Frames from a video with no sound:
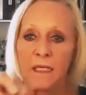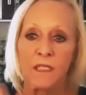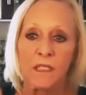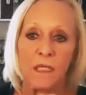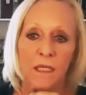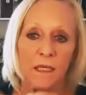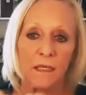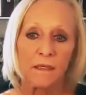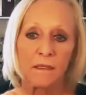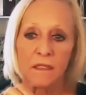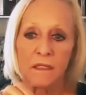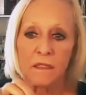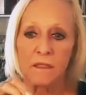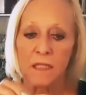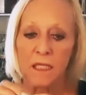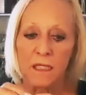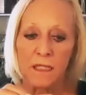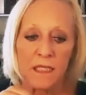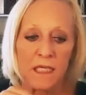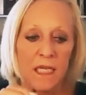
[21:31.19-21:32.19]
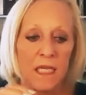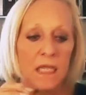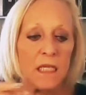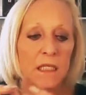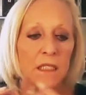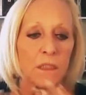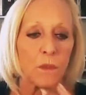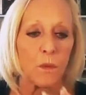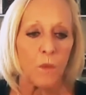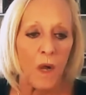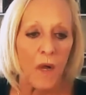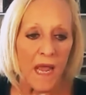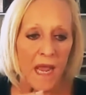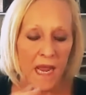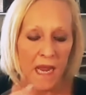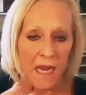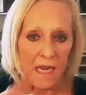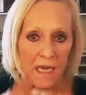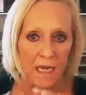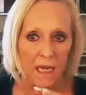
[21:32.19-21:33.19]
to to tease
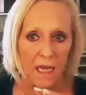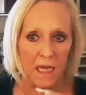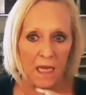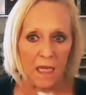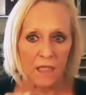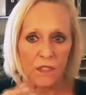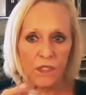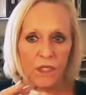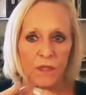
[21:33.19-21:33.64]
away uh,